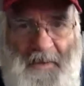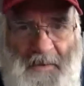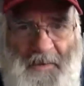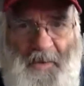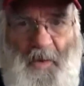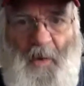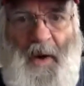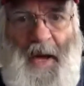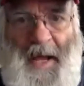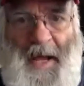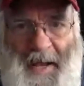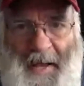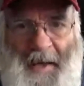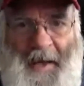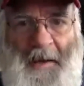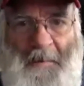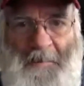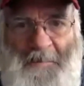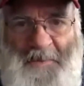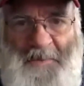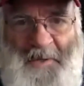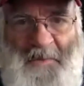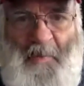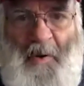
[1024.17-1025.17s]
quite
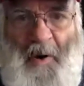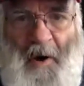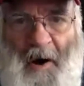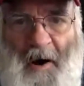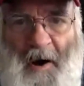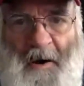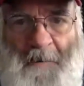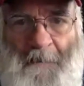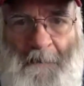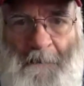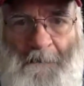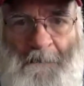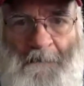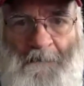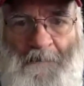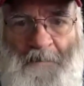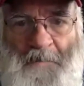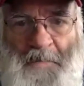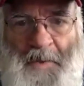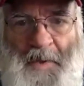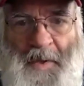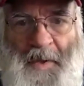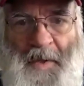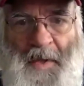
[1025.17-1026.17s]
up to par,
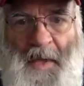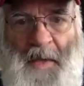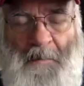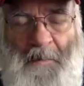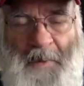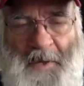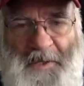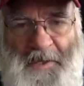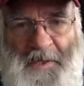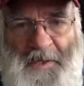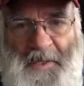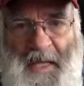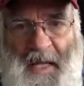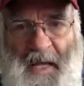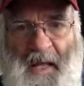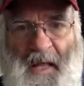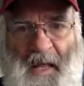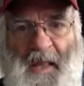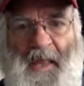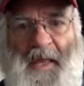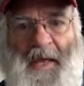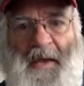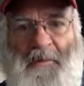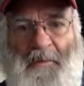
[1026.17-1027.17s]
but
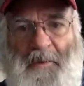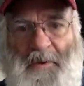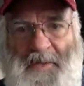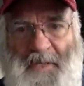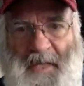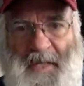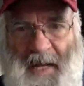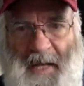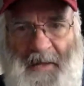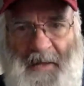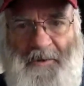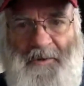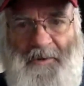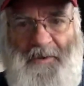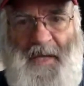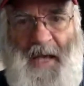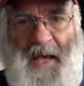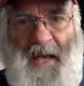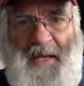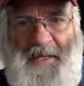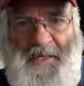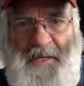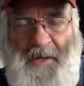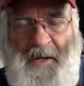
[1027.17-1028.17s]
still, it was an
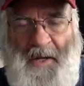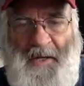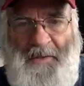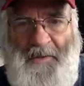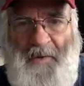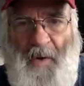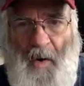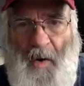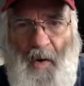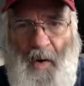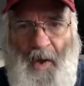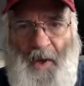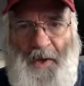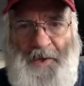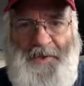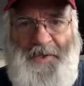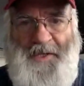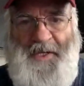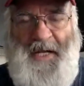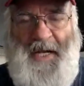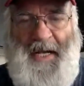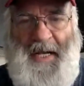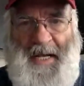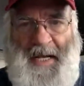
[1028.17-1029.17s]
exercise in us all
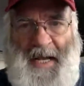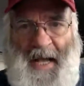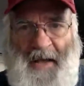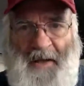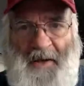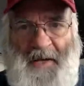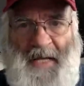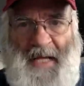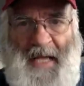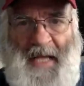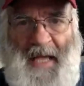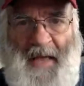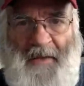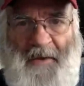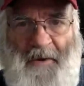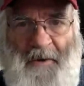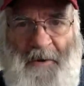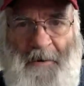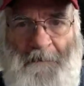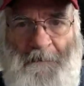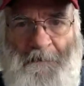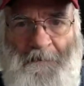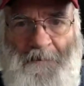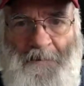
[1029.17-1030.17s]
sitting down
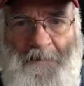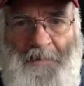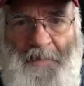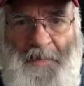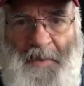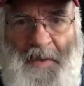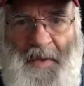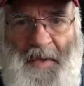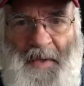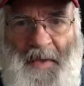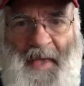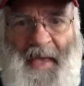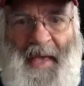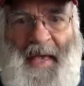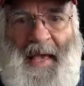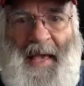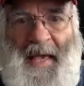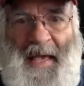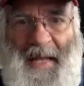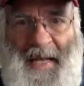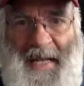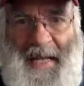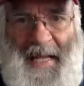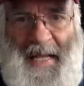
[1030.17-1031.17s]
together
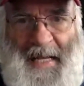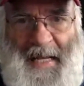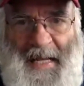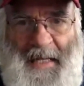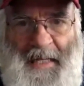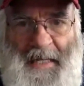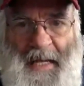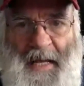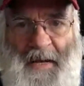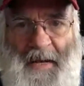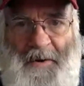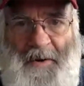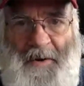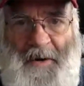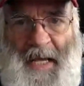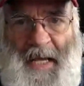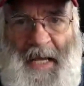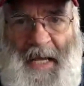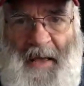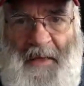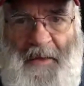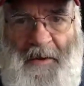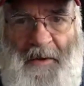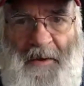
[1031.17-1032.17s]
and eating dinner
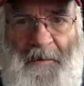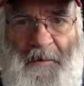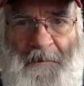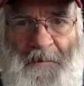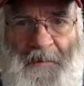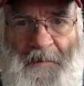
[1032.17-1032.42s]
together.